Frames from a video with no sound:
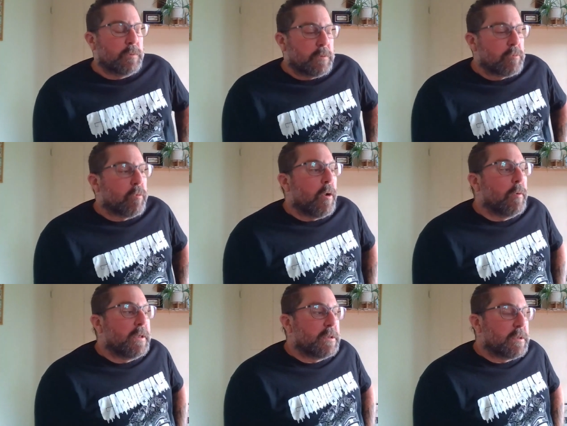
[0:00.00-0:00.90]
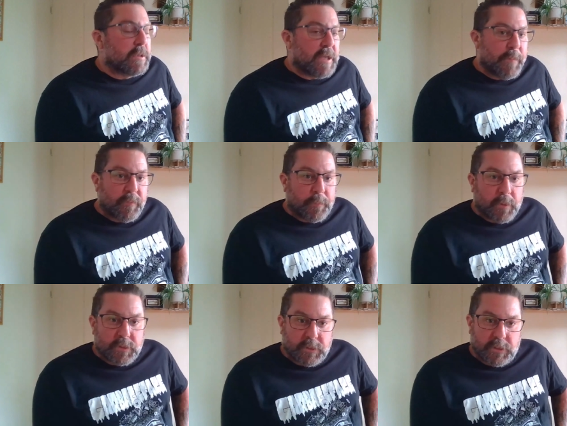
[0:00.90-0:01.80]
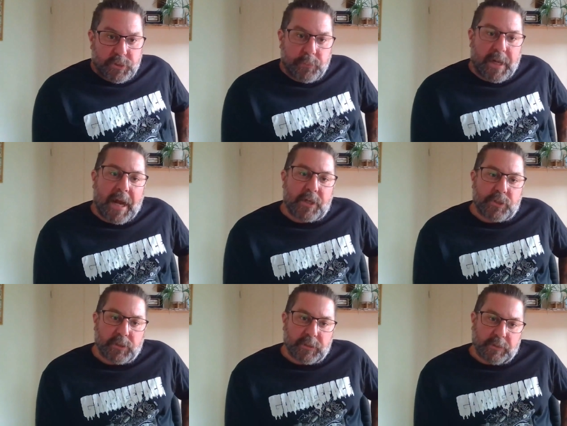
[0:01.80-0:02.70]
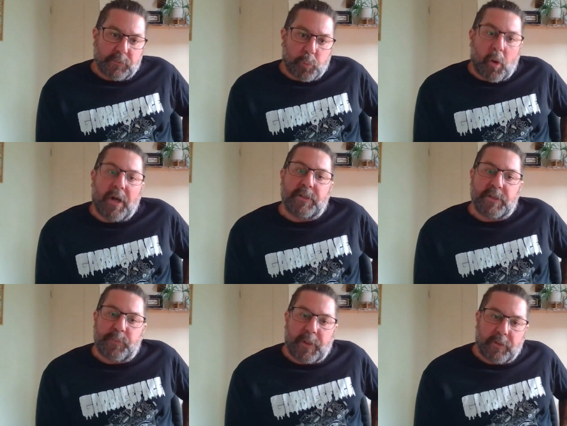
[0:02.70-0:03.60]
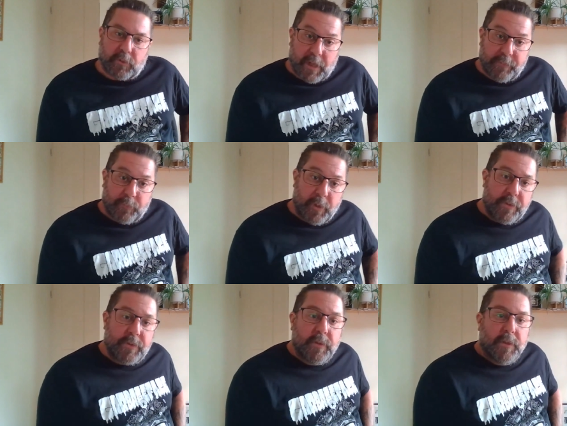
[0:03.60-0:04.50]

grow into the type of person that she would actually want to spend her life with.